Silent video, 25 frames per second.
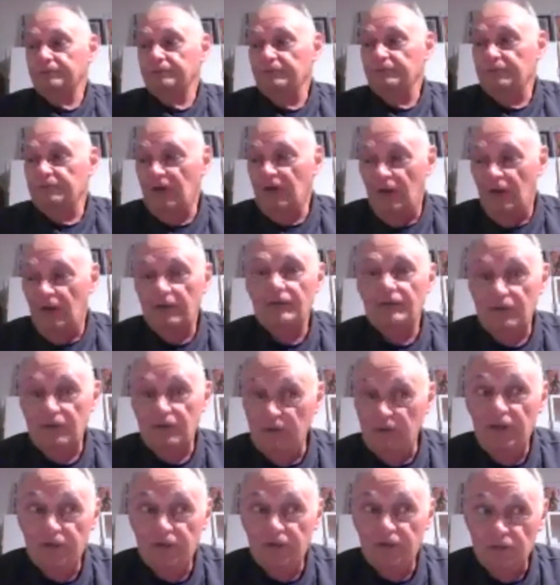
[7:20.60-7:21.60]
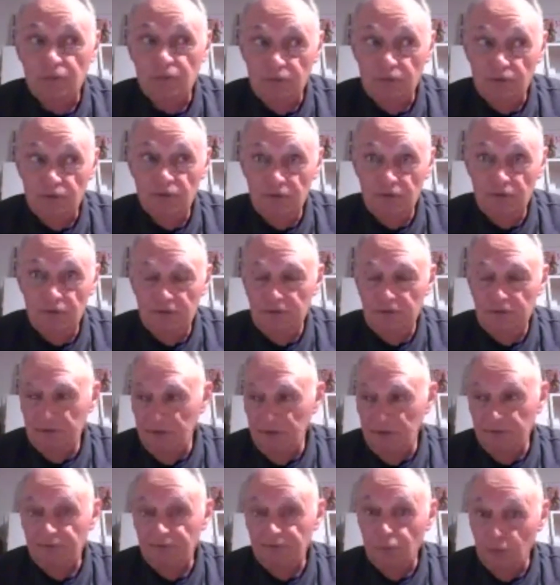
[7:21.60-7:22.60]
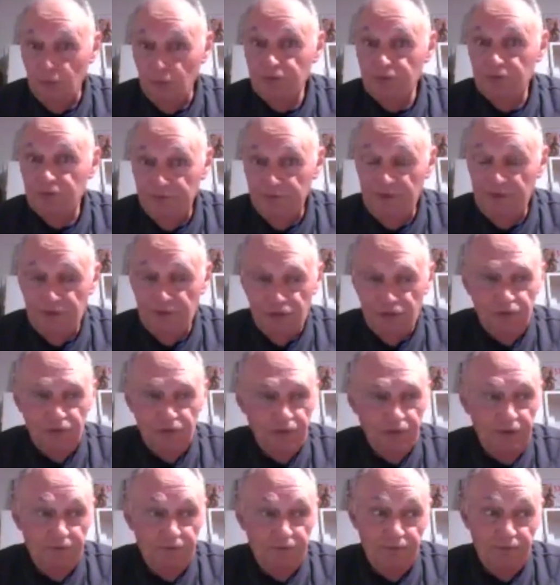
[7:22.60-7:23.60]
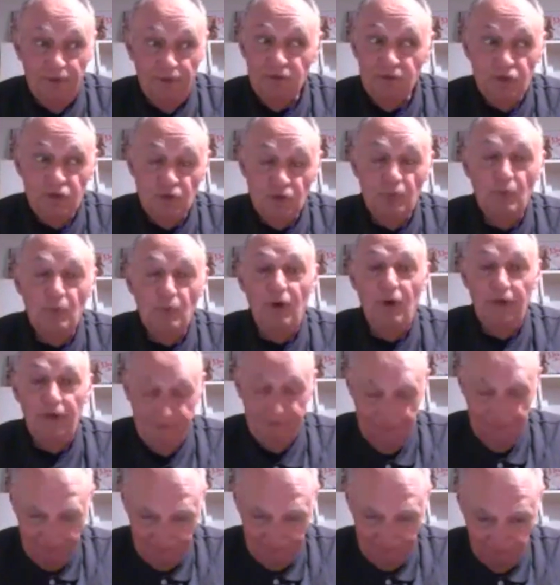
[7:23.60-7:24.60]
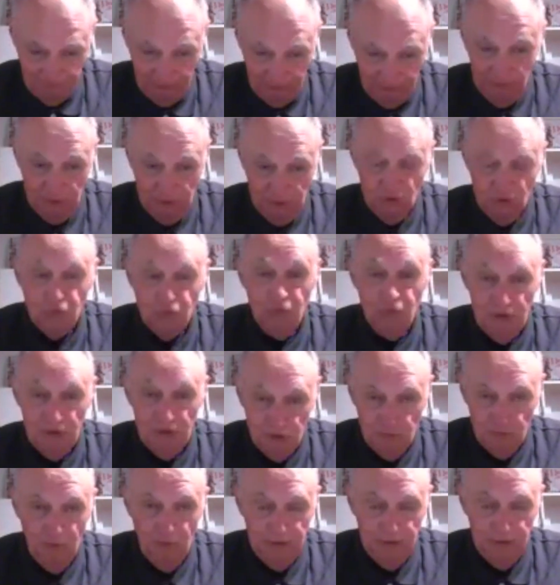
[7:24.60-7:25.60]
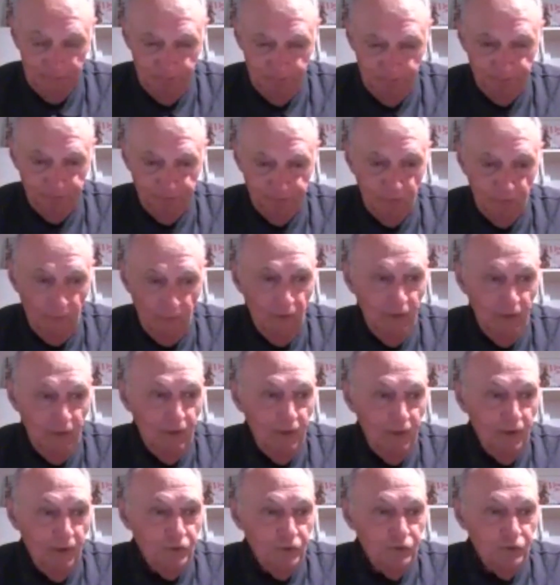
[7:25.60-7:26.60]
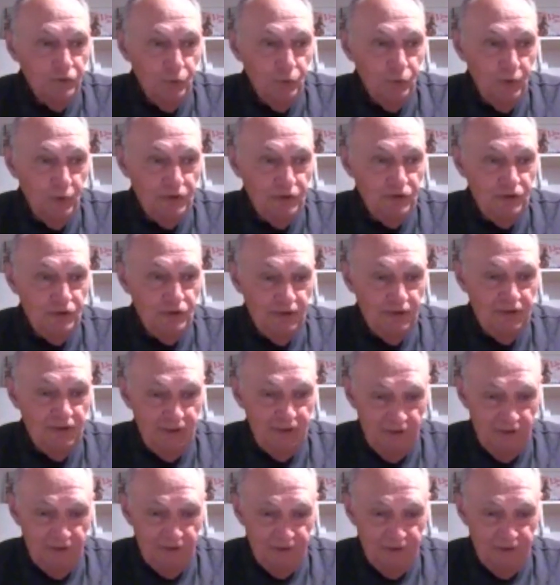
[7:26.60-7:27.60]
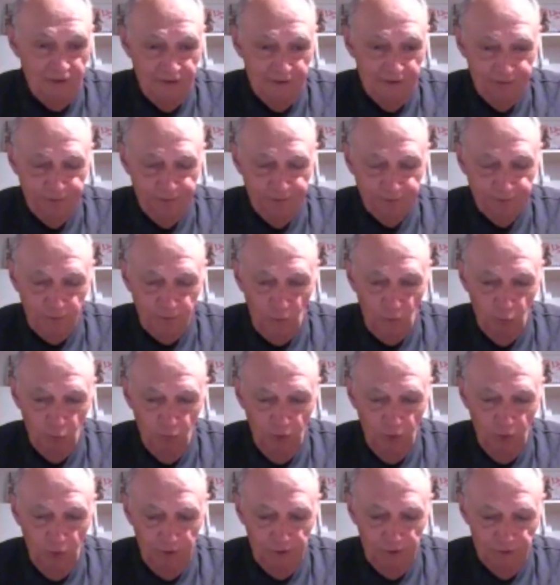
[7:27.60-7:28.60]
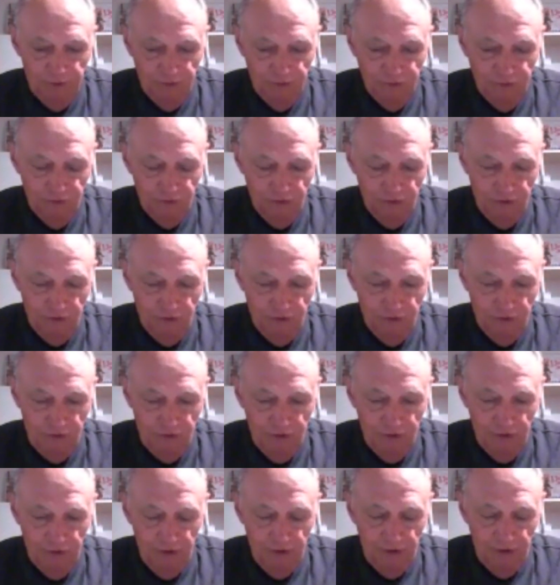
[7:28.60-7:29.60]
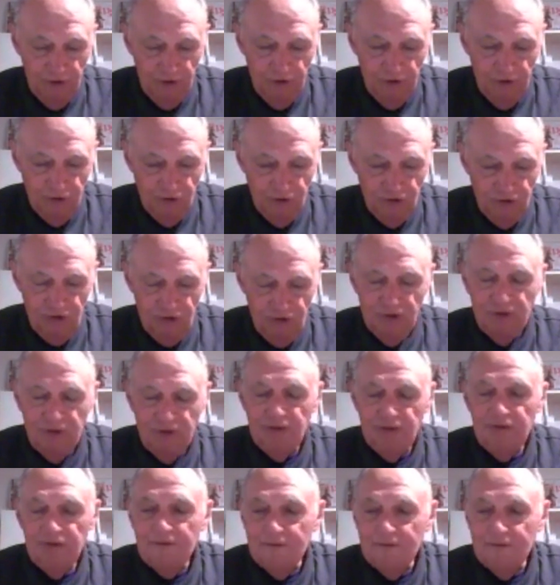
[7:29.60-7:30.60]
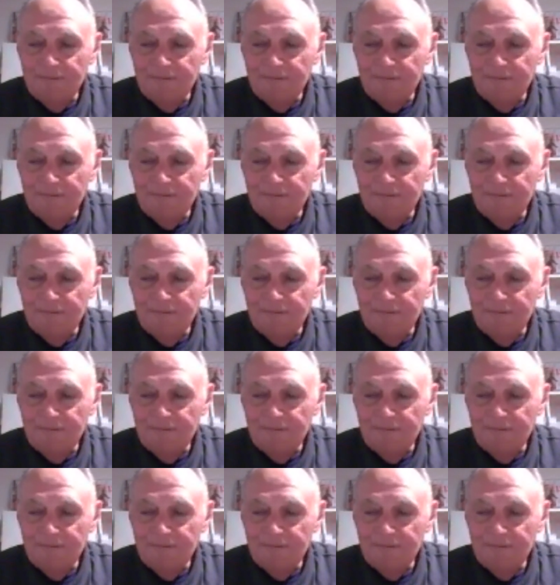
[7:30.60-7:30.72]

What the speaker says: Dolly Sinatra was a force of nature and very smart, very street smart. So what she did was she